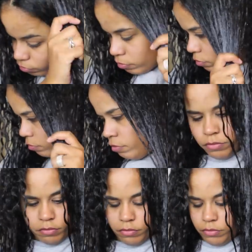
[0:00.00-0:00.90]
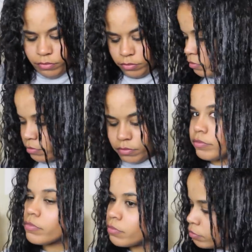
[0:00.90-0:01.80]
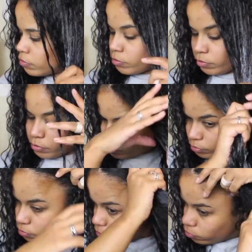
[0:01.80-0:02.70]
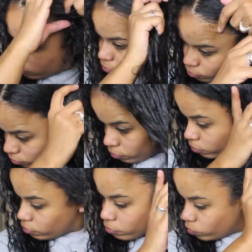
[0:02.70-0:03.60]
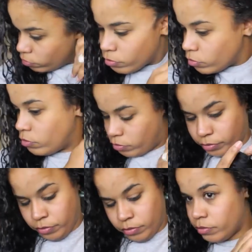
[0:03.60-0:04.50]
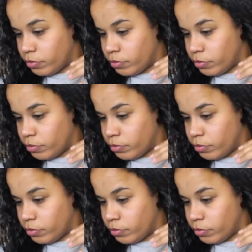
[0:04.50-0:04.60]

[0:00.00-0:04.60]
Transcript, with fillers: because I felt like my hair is very, very dry and it really worked.